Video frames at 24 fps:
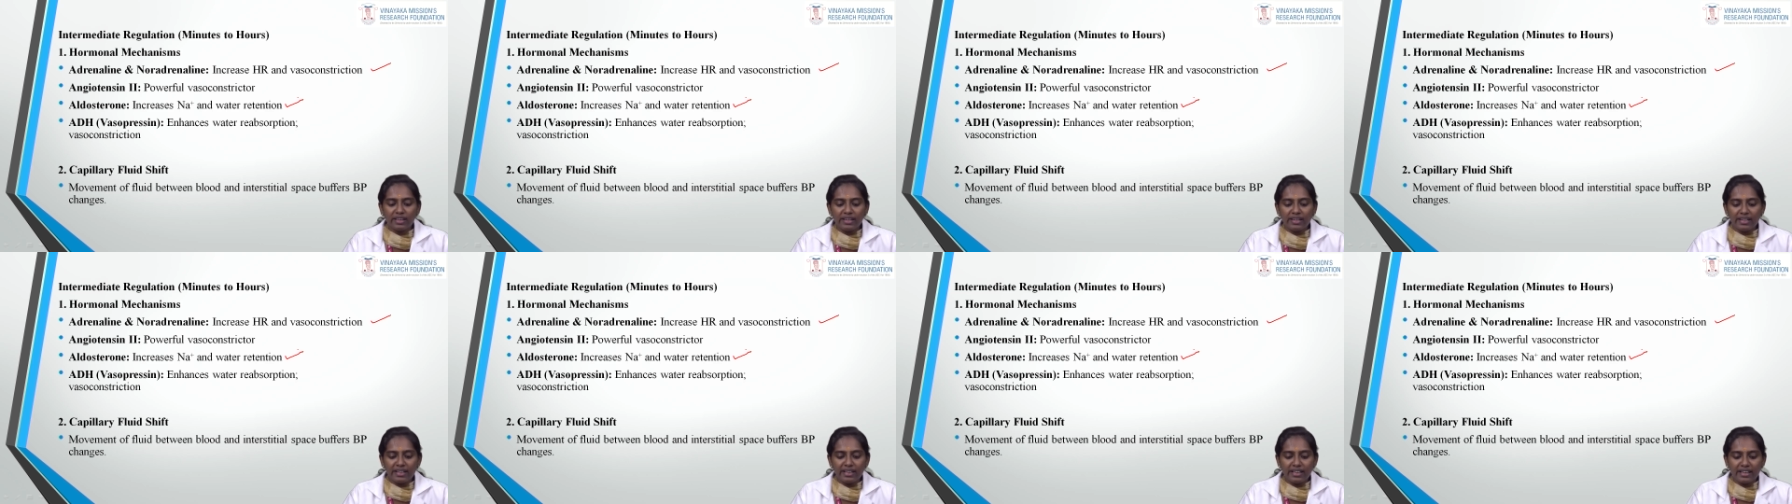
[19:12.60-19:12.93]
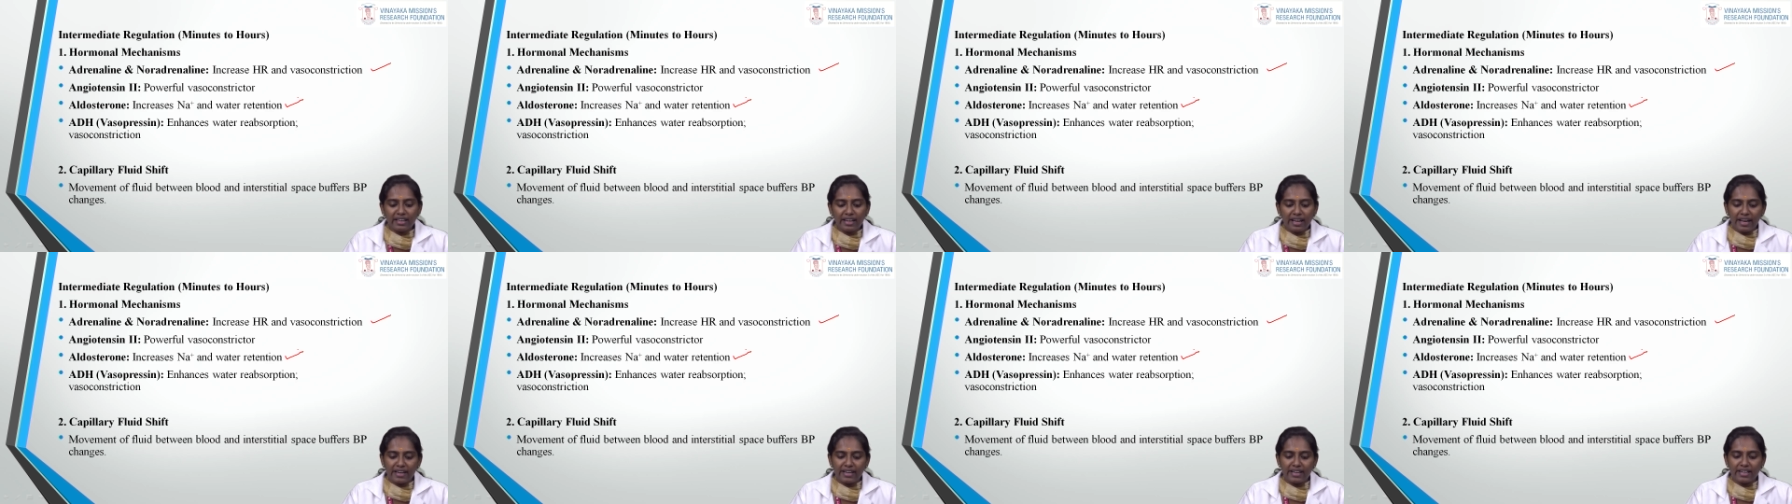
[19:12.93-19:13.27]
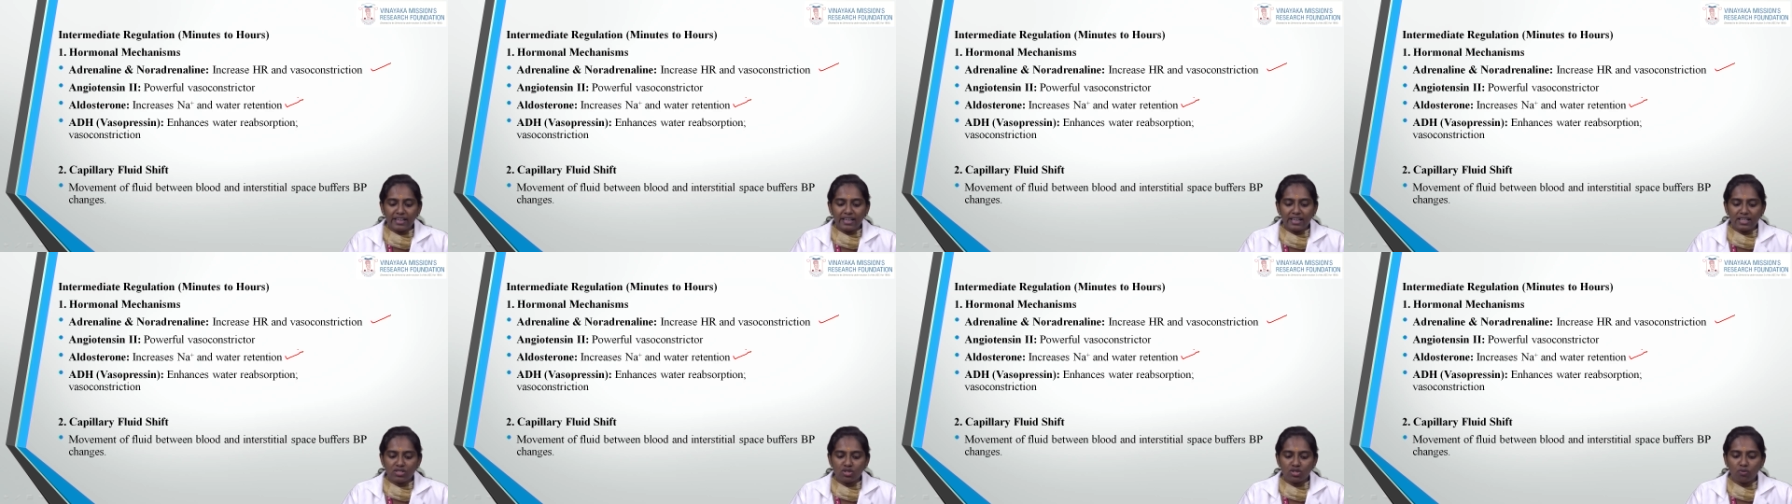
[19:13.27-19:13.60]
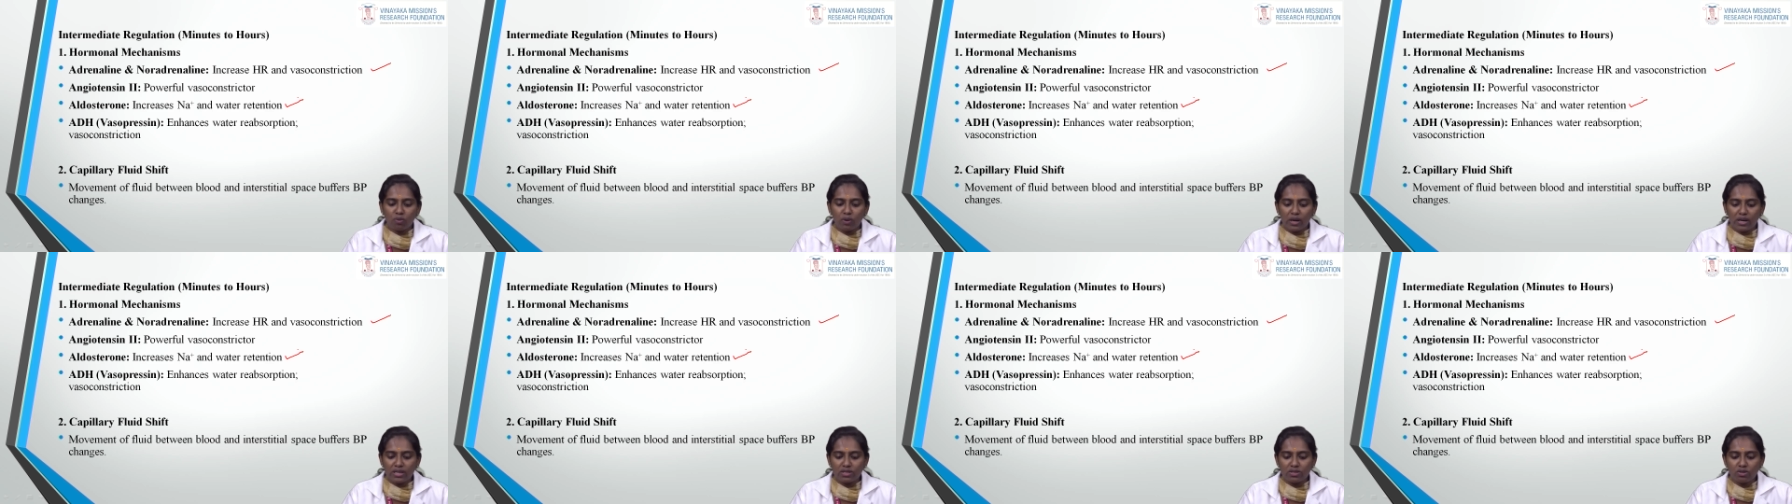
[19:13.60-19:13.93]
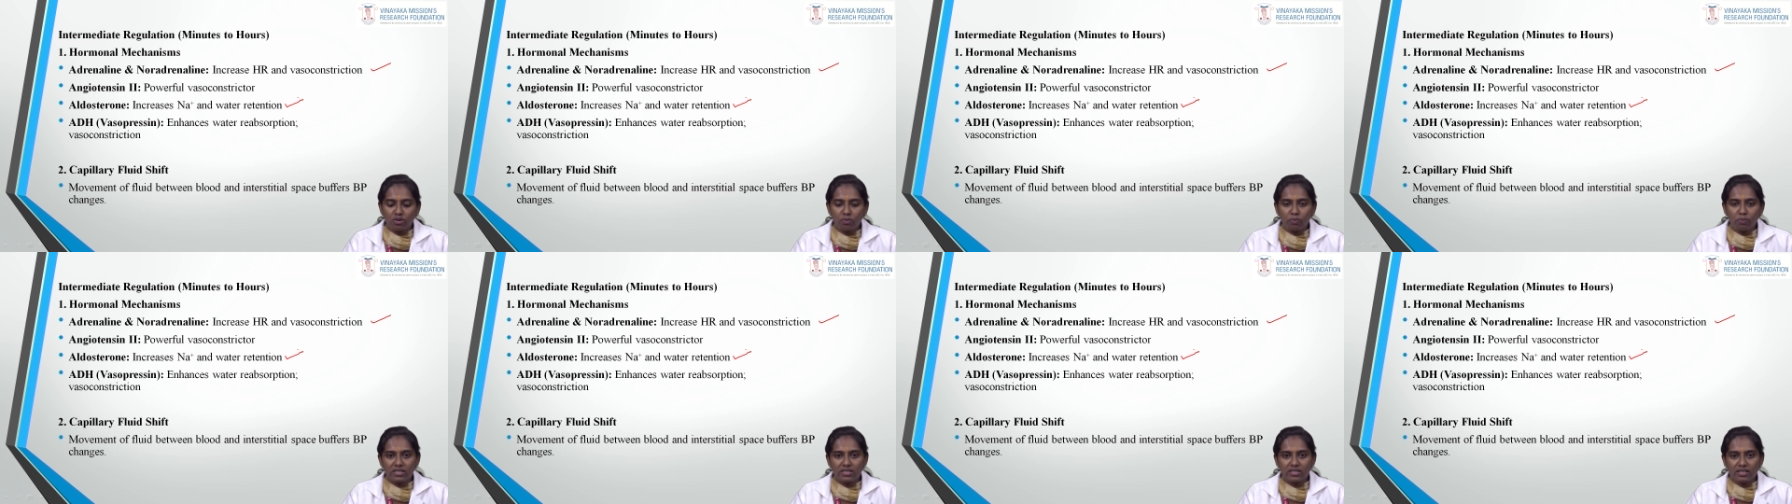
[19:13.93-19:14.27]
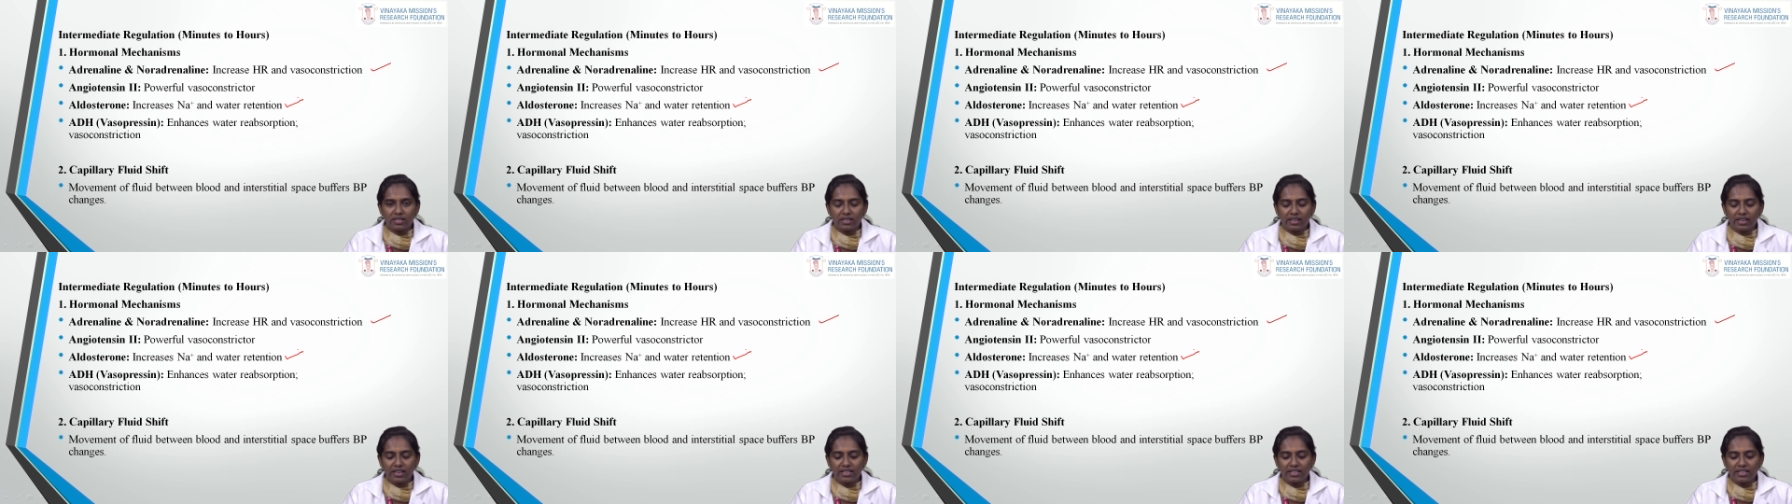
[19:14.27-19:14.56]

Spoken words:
then in ADH, vasopressin,